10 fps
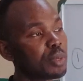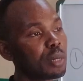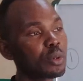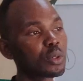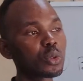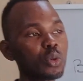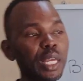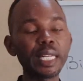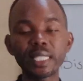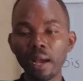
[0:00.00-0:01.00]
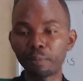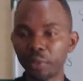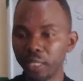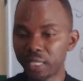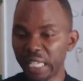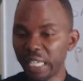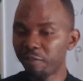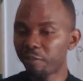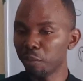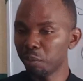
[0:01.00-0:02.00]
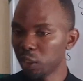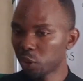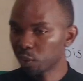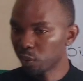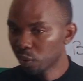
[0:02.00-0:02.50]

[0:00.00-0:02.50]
able to interpret information.